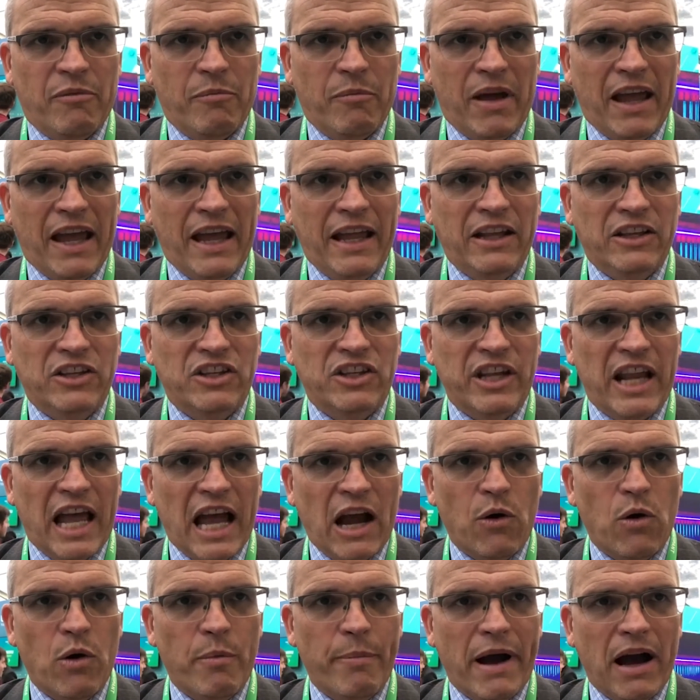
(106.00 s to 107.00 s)
It's
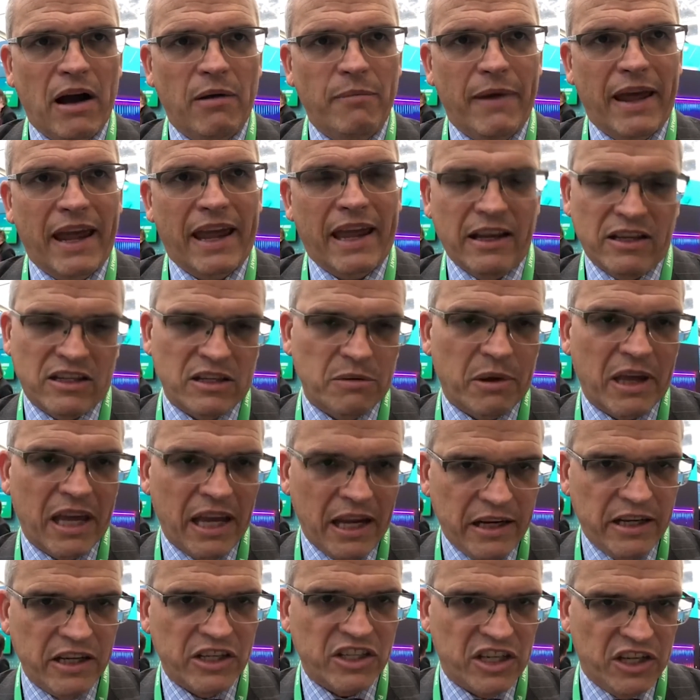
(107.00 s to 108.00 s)
now about making some key
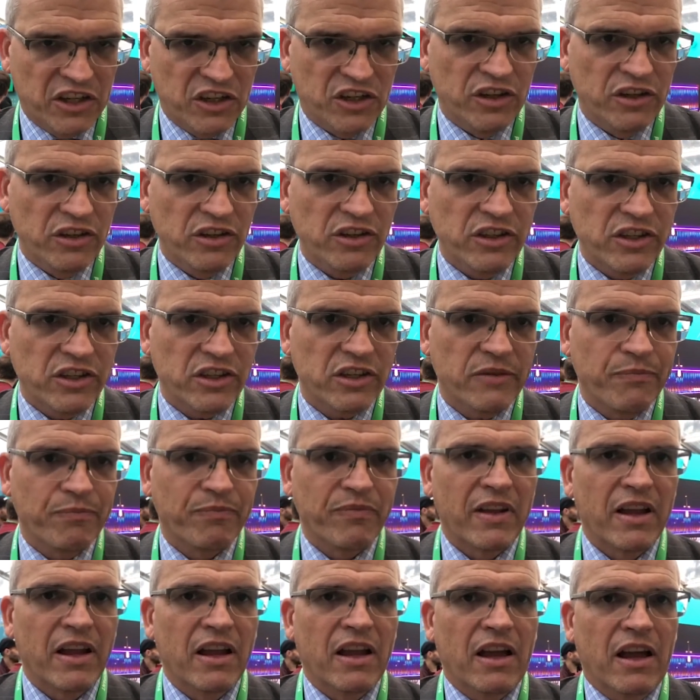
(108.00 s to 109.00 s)
decisions
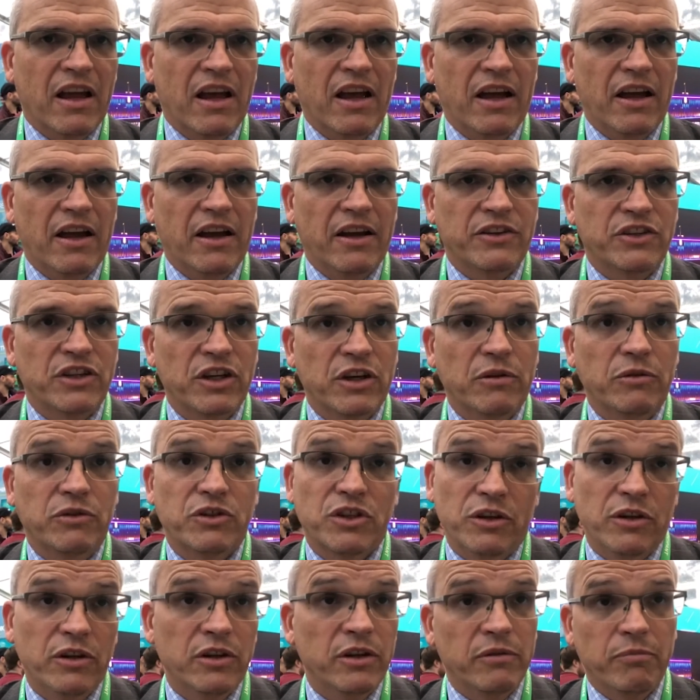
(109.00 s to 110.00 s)

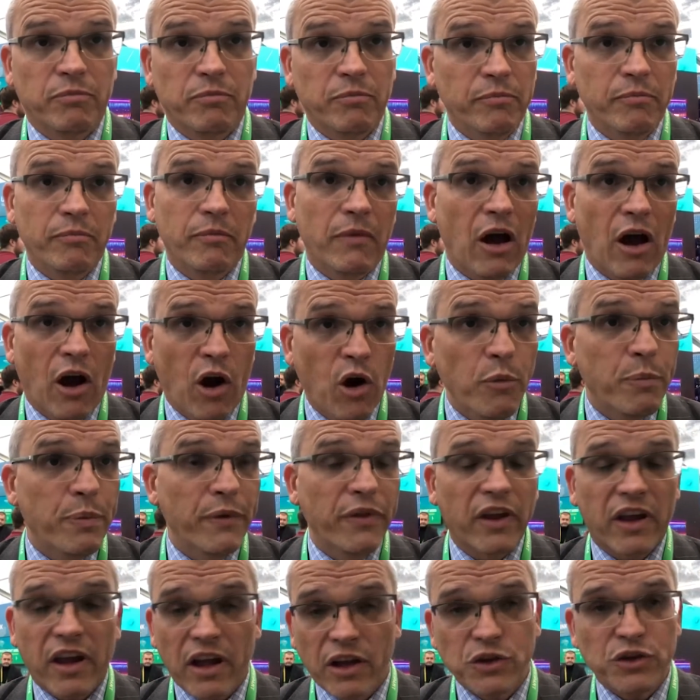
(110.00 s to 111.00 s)
to open
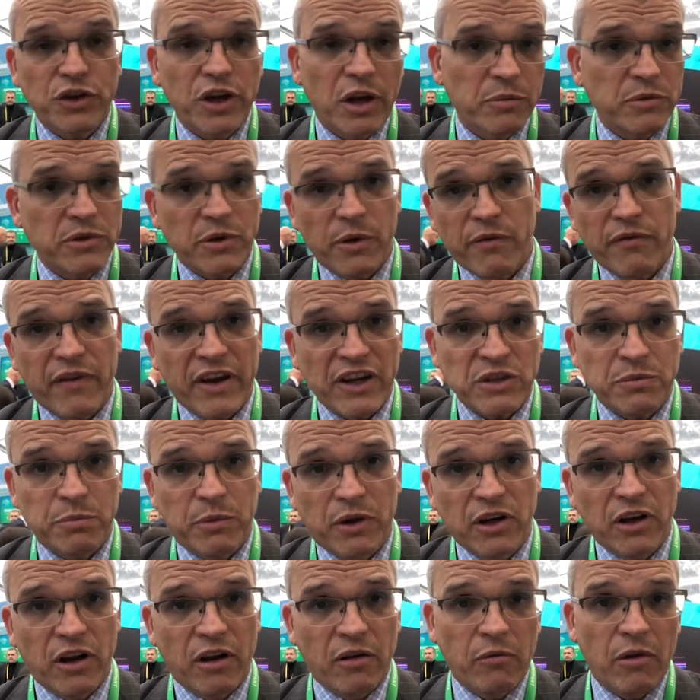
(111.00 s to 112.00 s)
the country up to
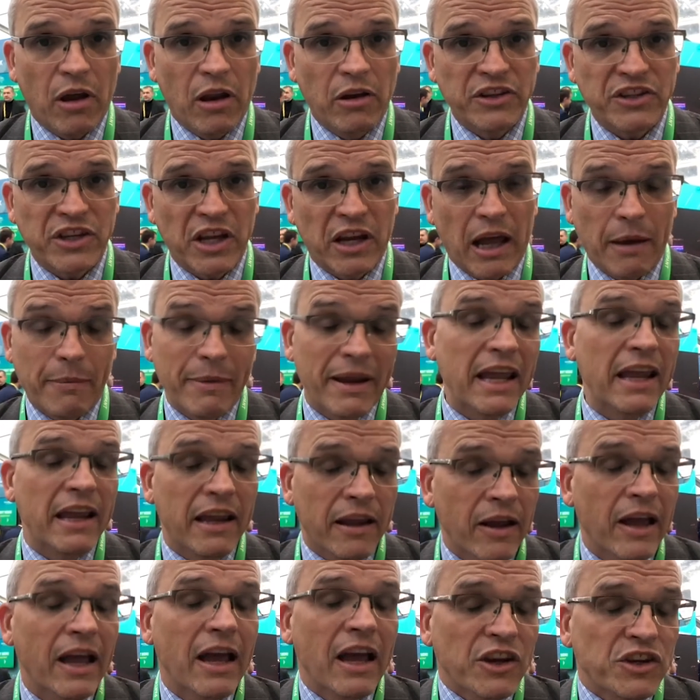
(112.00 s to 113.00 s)
investment.
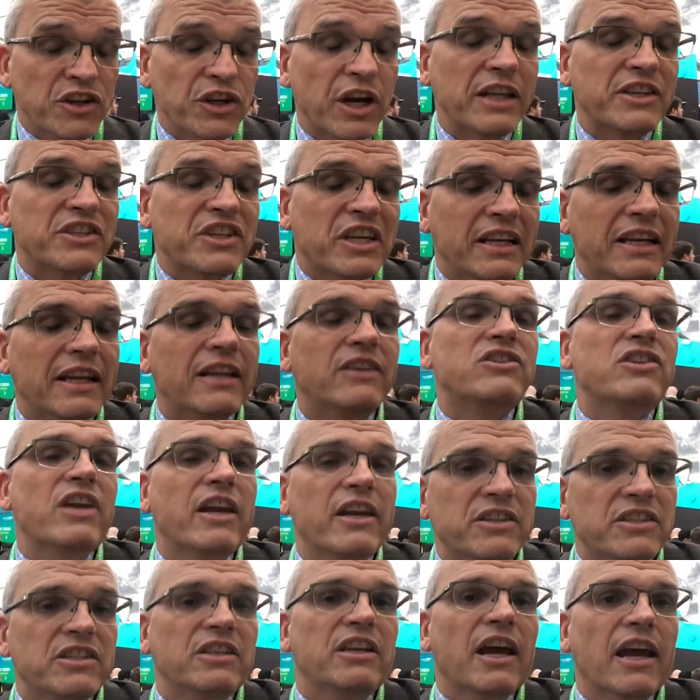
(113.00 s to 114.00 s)
Zelenskyy did say
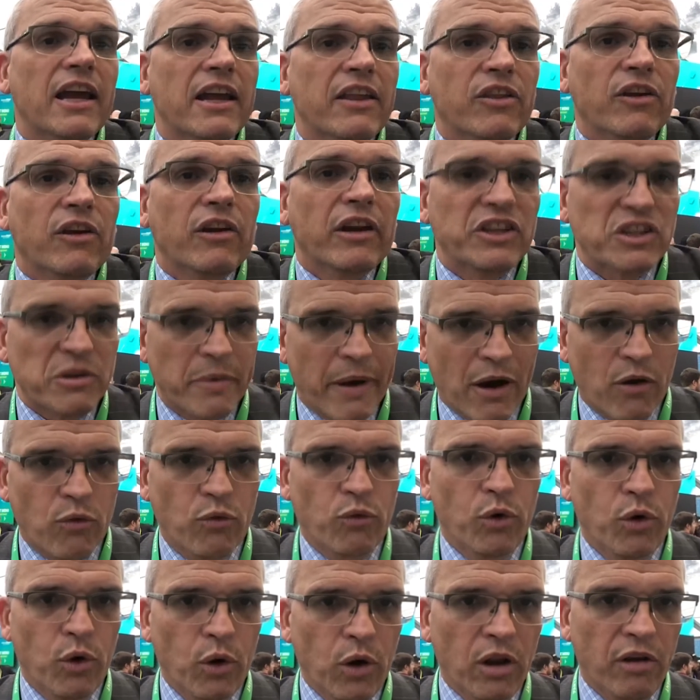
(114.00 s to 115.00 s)
today that it's about
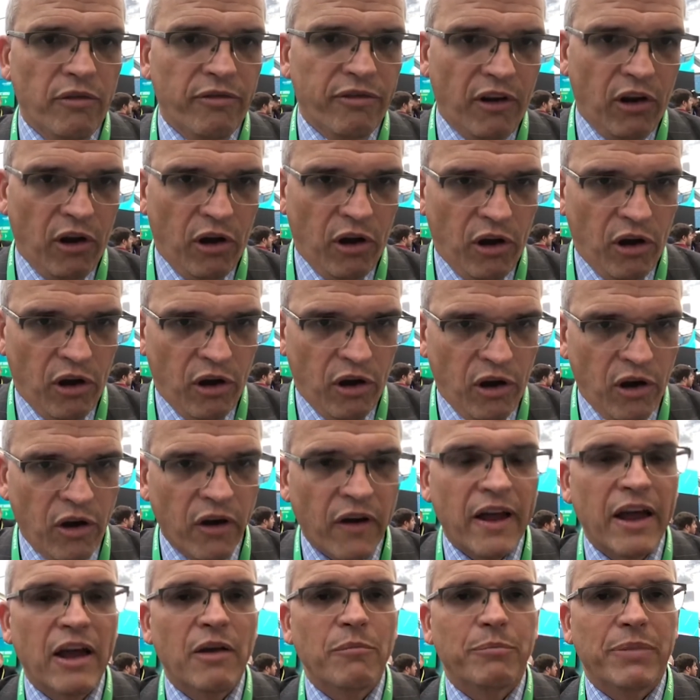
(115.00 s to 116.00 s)
rule of law,
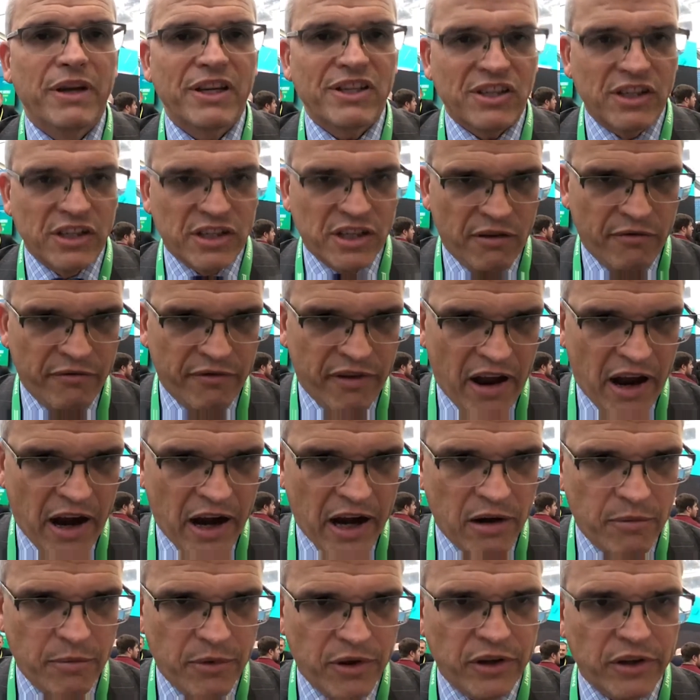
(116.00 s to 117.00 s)
business
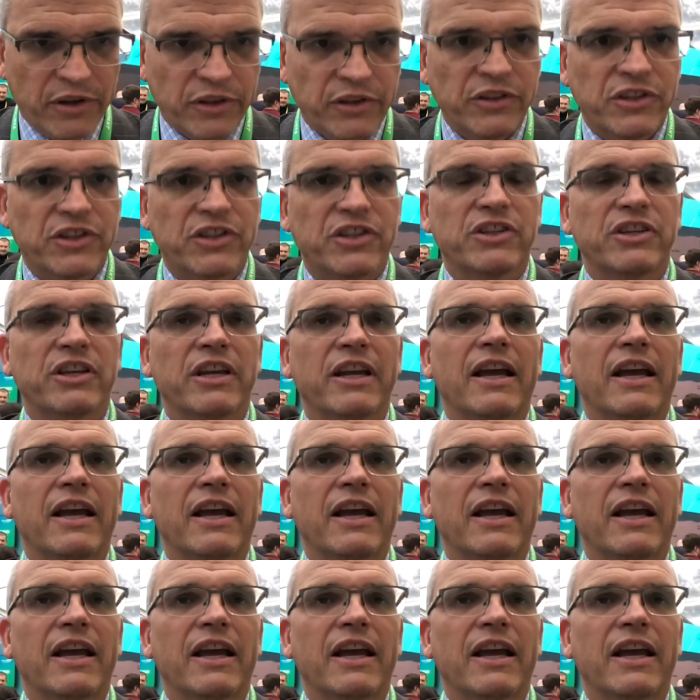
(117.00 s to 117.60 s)
environment,